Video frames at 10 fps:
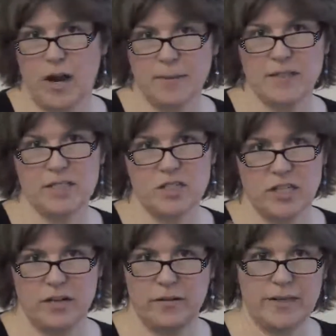OPTIS
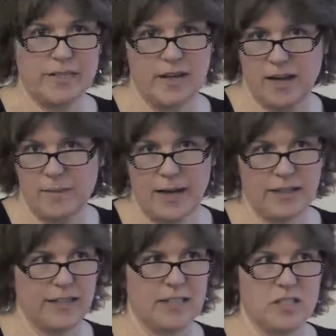generates it
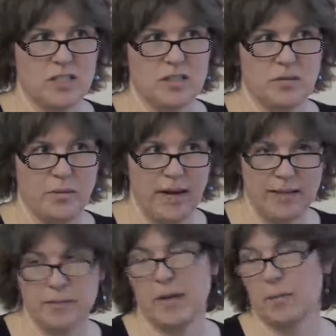automatically, and it's just a
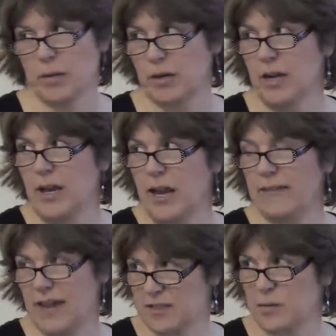random number.
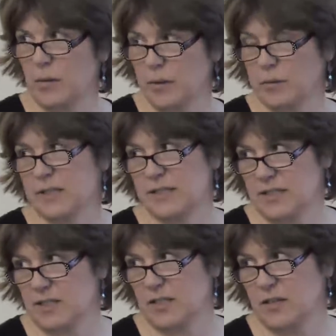And that's what we would
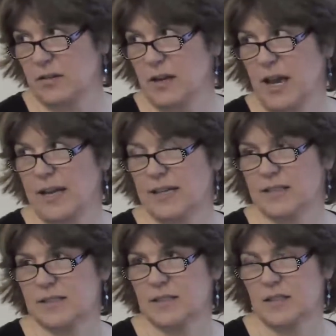send to you. And
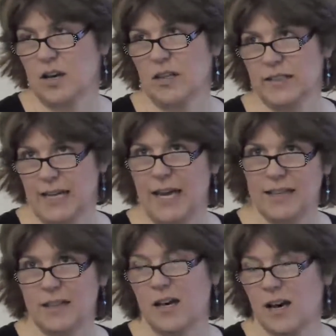it's called an
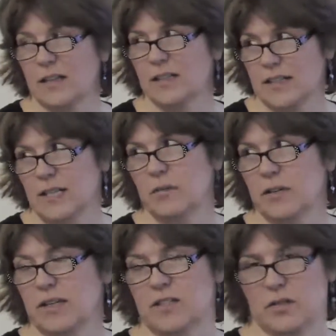unlock
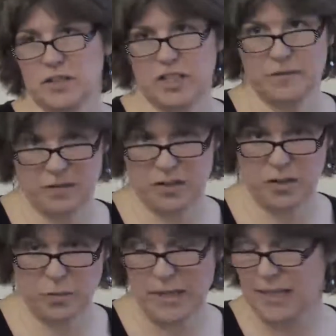keyword, and it's only good for
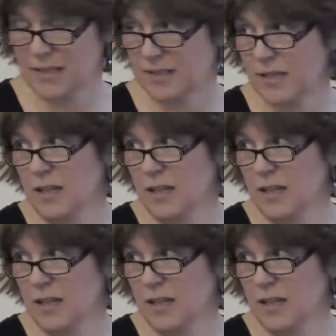2 weeks.